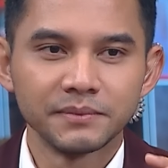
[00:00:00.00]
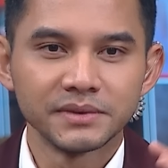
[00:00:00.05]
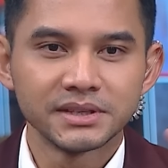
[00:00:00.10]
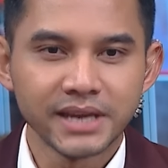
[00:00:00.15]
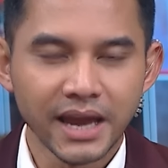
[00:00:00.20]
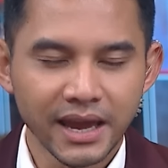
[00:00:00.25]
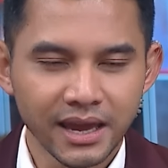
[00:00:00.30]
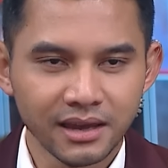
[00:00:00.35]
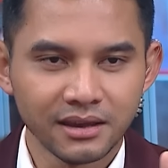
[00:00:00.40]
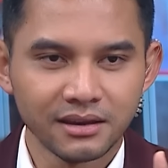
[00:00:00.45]

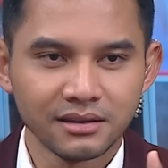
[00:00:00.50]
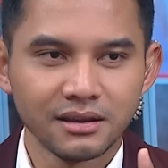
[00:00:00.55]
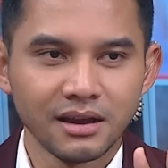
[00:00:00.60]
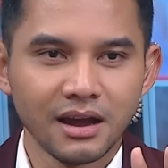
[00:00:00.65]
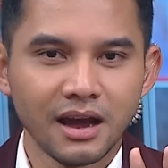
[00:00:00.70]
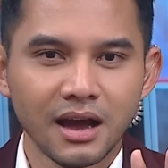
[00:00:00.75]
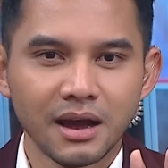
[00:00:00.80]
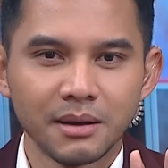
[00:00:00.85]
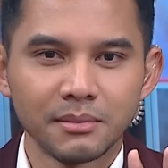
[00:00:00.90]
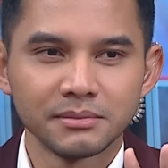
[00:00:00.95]
take
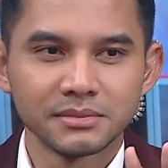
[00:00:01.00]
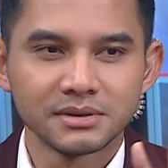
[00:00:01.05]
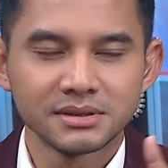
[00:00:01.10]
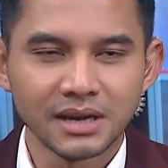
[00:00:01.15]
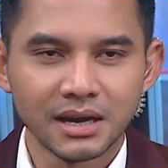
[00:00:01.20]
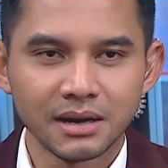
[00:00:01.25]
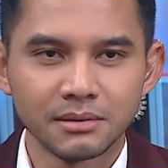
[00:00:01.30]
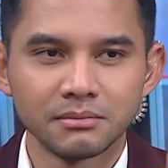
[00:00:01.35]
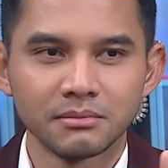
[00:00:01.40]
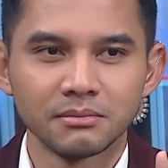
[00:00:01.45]

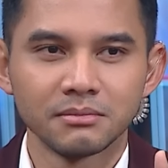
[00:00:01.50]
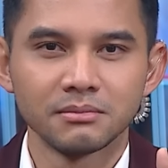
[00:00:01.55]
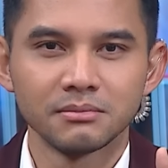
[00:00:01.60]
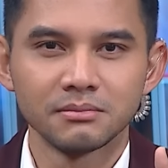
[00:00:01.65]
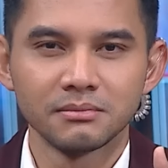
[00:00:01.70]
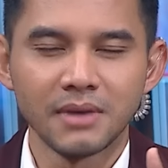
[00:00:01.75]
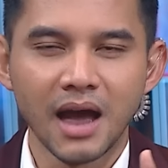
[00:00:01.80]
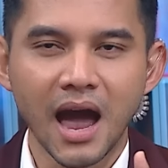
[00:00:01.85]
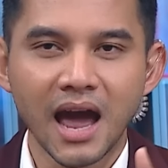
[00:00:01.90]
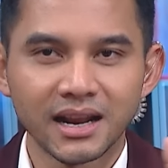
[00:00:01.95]
some
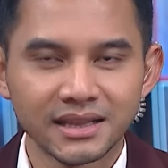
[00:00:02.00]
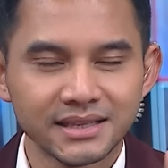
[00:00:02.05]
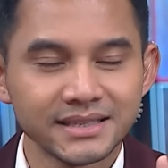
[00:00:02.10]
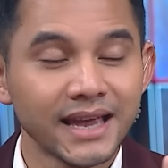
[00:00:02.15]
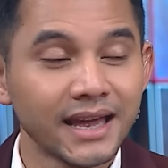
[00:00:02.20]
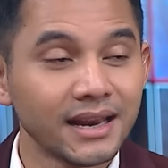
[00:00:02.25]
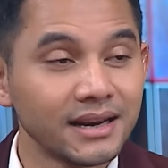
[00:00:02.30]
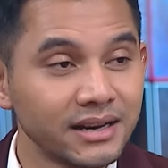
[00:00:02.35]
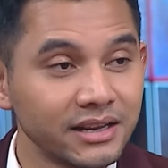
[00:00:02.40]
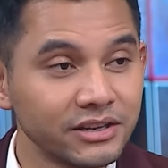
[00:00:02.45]

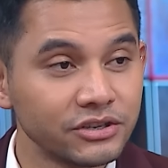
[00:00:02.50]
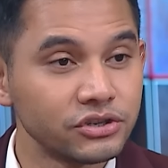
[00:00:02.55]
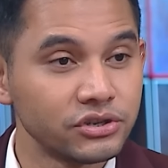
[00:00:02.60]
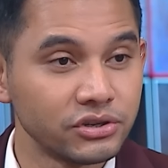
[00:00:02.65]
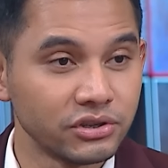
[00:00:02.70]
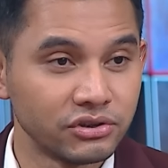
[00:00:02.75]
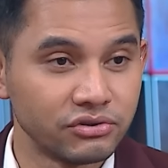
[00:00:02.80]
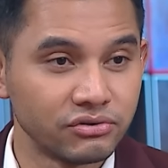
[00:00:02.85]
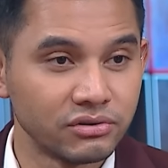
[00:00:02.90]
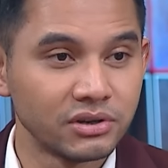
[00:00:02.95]
unattended
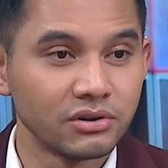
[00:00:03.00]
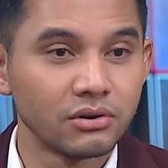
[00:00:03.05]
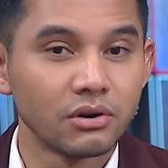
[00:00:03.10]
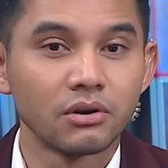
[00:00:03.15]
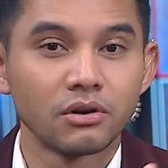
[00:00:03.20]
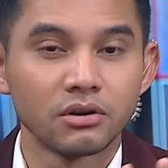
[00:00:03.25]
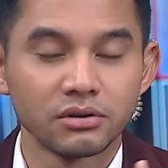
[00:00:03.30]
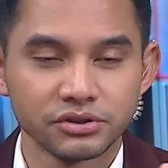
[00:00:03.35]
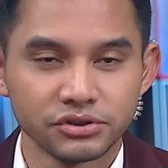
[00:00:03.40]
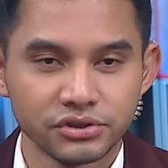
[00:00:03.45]
children
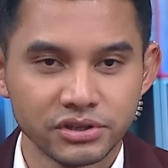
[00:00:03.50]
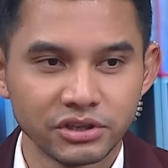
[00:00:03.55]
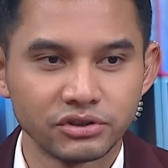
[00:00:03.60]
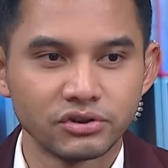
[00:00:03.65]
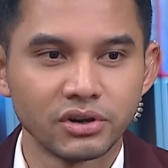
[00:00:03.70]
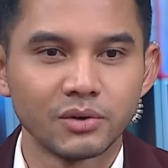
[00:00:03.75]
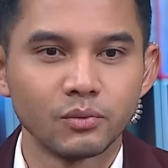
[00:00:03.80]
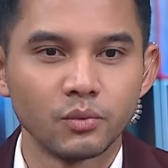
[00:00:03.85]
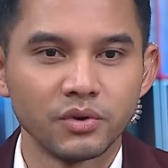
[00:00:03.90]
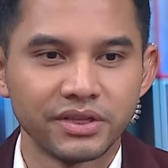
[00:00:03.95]
or
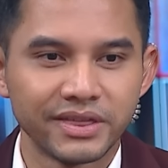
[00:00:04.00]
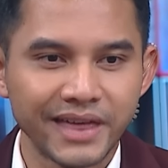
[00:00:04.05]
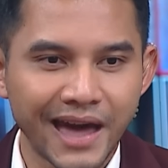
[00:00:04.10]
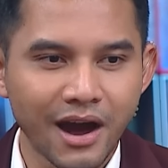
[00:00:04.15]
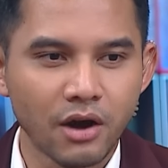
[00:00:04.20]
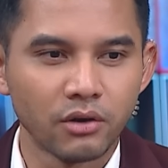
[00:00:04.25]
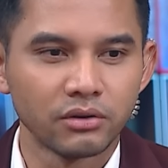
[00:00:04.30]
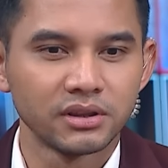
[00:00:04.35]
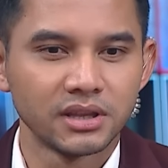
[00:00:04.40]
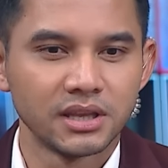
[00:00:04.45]
children
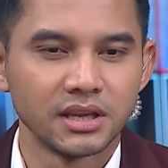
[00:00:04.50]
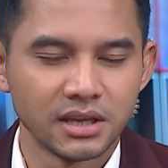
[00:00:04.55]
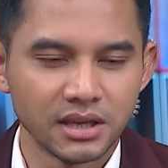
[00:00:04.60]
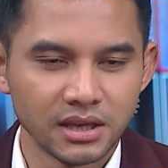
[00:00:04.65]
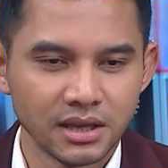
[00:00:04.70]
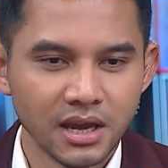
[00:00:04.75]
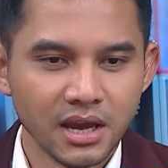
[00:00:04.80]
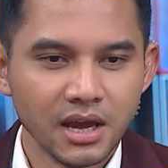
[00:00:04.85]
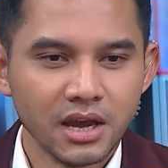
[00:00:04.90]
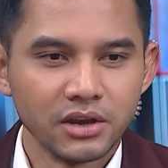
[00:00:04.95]
without
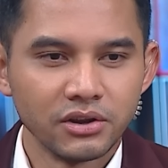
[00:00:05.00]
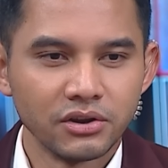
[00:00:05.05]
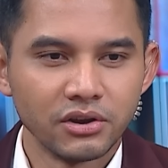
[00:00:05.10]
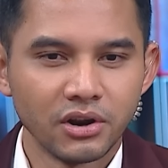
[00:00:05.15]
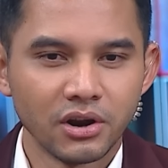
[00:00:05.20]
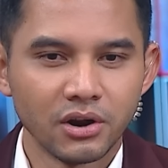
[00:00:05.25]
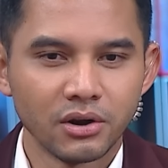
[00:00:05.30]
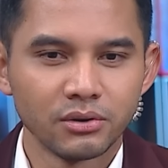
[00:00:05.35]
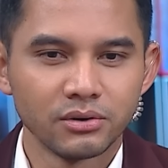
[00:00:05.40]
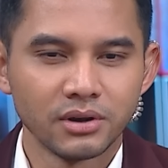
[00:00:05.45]
the, you
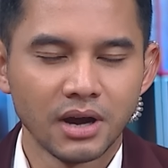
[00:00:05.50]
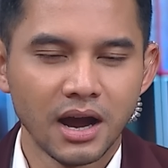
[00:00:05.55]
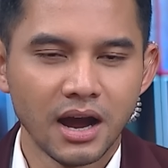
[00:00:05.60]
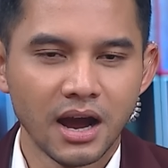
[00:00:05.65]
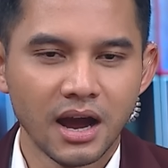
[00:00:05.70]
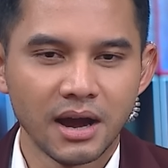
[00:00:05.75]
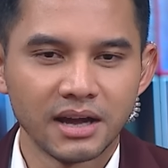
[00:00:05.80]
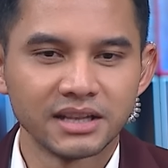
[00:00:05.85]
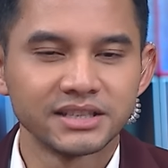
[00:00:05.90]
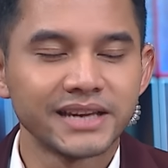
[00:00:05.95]
know,
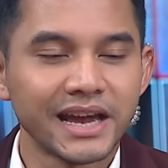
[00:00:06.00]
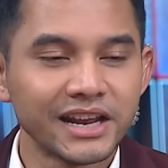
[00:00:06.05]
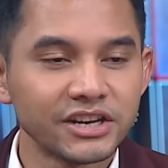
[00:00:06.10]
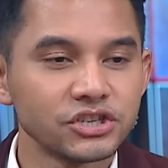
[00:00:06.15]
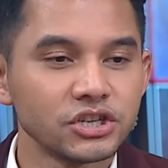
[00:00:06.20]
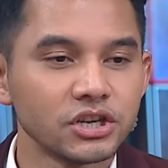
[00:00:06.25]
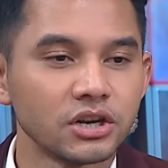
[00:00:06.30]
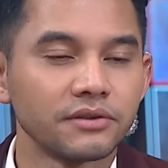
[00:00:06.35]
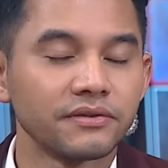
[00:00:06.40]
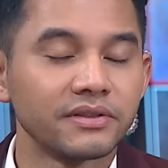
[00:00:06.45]

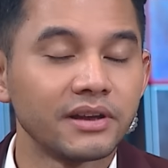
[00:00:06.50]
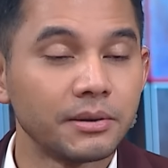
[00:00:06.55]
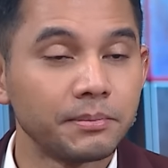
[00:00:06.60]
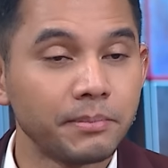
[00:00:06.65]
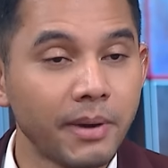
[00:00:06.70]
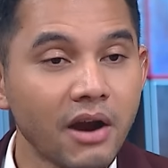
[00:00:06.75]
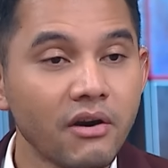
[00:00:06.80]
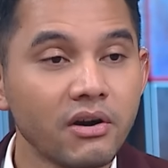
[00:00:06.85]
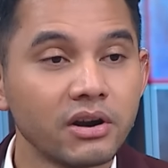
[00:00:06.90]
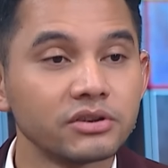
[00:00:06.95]
attention of their
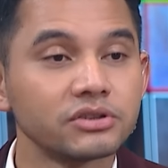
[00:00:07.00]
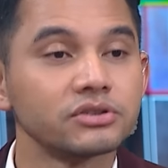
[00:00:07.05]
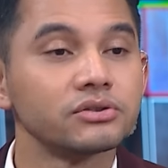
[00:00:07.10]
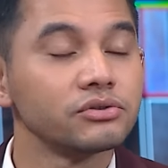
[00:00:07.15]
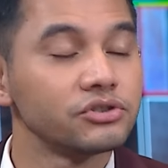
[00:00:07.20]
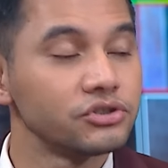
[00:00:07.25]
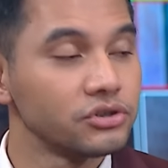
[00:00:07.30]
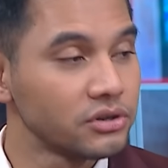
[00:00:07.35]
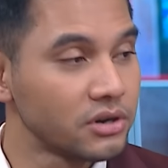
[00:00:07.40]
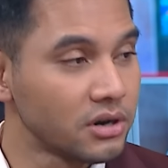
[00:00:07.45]
parents to
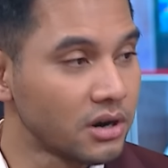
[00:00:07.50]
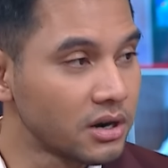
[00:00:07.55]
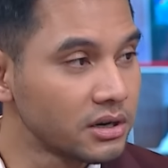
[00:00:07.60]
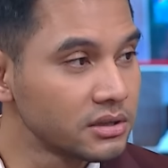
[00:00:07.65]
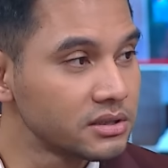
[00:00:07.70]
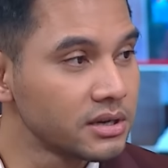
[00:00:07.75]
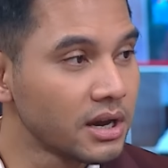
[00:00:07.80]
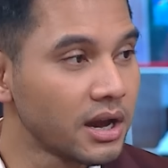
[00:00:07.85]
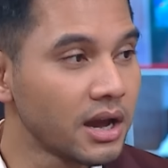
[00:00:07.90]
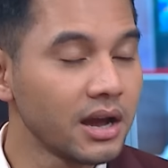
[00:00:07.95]

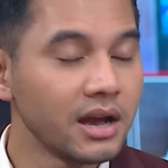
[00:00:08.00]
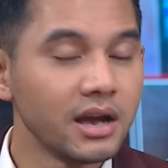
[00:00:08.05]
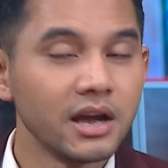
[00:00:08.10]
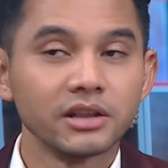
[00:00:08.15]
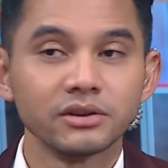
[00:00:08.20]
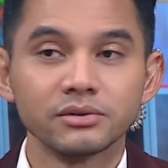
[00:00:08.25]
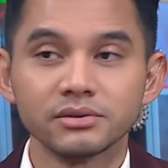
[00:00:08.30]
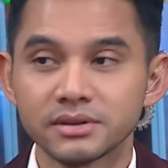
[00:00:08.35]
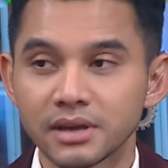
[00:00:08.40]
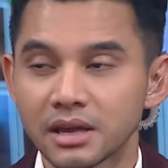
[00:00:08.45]
Jakarta
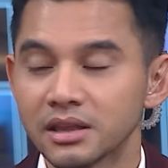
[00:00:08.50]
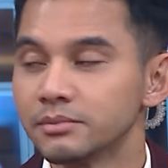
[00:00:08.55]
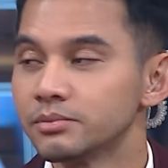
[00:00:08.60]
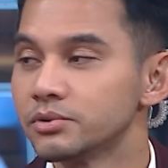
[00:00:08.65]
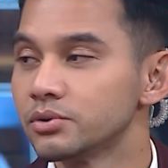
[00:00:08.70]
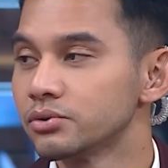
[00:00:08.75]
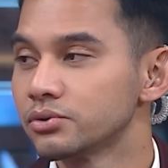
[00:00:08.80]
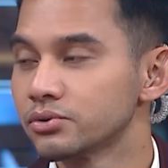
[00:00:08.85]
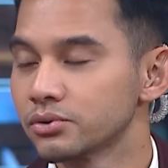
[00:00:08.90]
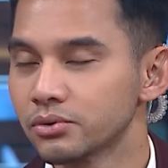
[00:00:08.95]
to send them
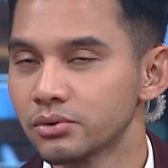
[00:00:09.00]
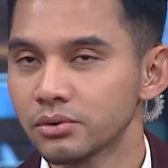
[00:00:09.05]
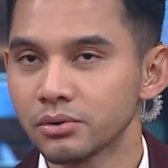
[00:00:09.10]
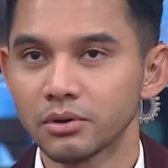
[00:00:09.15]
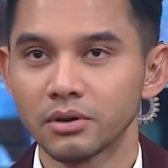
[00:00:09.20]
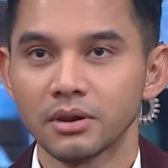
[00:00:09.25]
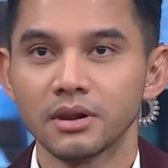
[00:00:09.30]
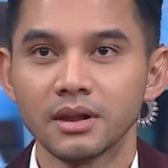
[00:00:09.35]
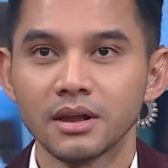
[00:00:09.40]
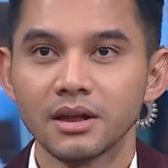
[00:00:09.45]
to
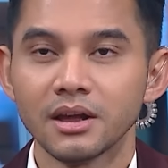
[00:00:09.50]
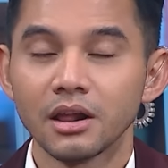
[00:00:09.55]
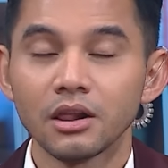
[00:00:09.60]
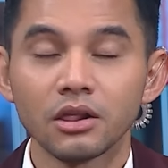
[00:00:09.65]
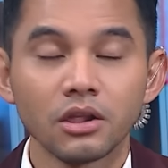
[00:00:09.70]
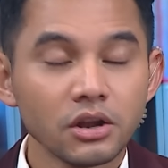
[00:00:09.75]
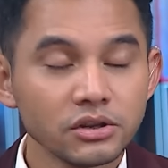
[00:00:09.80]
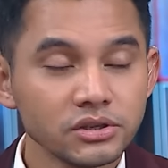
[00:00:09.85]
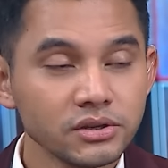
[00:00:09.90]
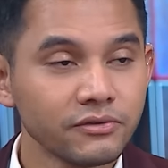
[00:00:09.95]
school?
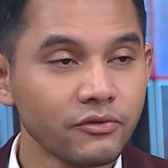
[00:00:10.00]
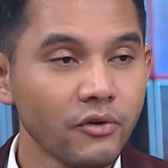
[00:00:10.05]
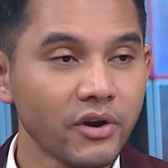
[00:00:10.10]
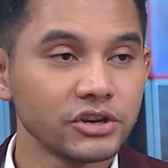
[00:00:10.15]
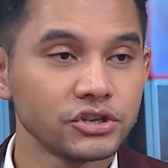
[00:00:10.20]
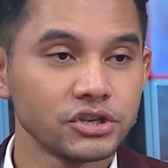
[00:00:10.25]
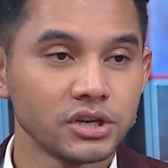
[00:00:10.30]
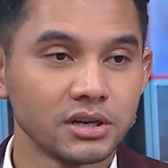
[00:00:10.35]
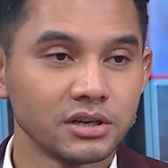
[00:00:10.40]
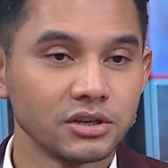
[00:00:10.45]
Lots of
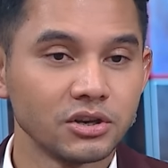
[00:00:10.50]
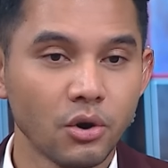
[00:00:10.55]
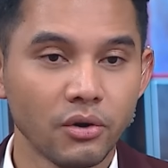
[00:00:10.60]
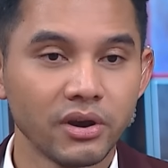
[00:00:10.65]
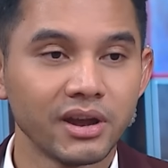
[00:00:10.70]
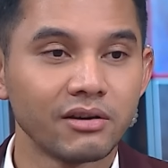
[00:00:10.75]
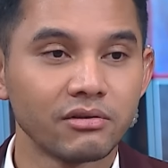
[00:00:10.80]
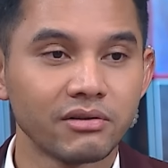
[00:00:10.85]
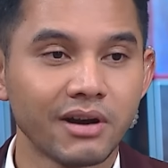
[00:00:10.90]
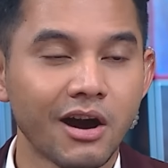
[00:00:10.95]
questions
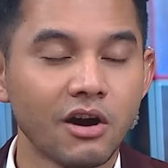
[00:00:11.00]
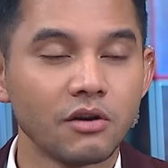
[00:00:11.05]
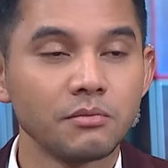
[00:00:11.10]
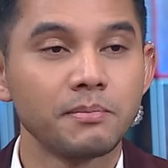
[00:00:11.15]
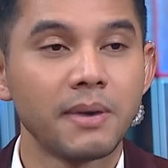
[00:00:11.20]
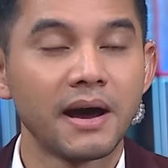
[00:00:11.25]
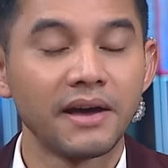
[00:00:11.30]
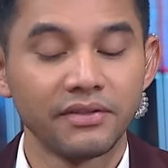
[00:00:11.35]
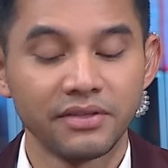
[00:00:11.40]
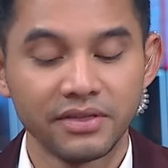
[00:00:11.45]
going around,
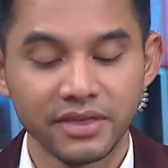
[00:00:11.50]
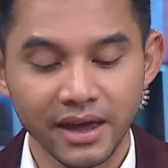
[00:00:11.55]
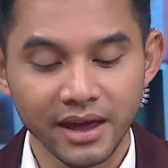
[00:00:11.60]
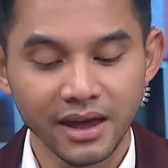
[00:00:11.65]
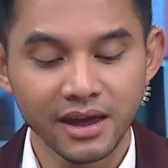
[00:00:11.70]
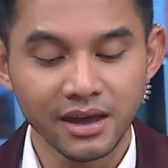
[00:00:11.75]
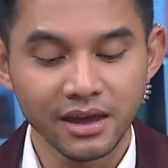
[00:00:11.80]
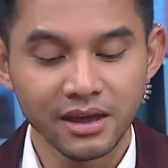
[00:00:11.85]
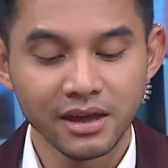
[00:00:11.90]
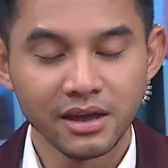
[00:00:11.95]
but
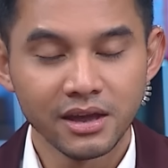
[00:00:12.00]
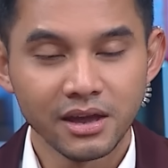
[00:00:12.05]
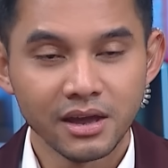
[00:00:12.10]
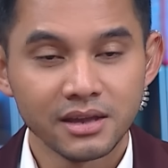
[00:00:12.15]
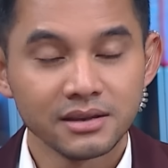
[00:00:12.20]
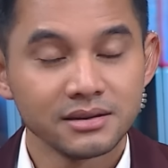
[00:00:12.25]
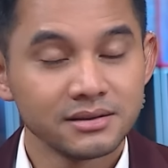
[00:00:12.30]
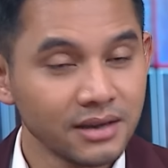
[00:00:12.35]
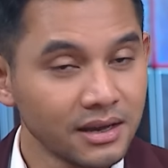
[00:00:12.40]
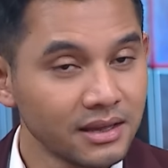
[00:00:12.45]
they
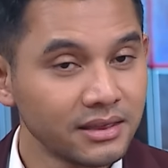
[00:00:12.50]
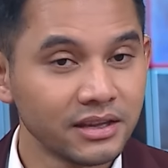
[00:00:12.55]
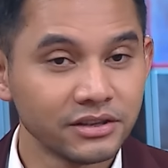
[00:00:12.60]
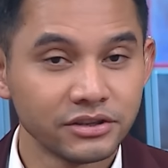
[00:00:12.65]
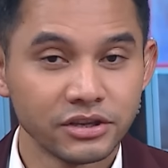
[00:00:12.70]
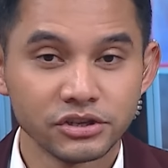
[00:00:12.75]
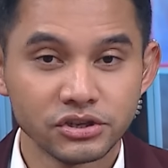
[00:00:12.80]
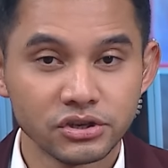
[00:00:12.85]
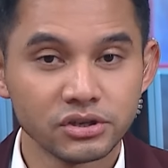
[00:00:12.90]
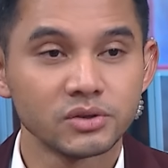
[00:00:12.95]
said that
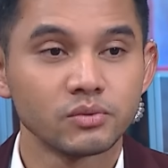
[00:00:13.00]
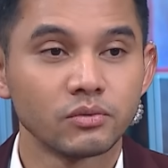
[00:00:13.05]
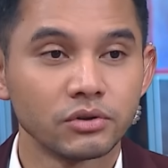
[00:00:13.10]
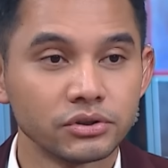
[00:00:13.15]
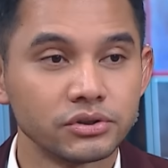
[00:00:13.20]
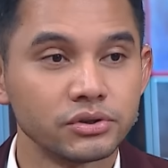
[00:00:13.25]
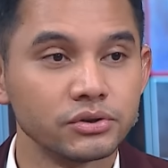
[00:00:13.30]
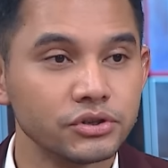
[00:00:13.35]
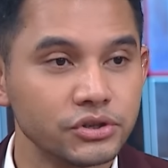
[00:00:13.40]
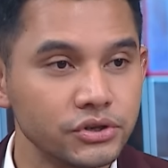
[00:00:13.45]
they just
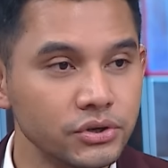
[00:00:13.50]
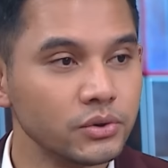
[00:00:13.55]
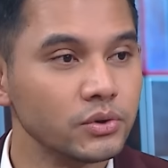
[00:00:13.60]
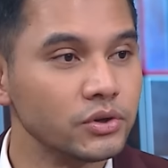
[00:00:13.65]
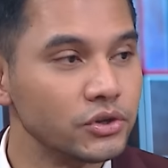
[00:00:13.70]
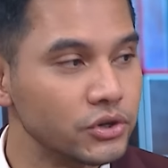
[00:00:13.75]
want to do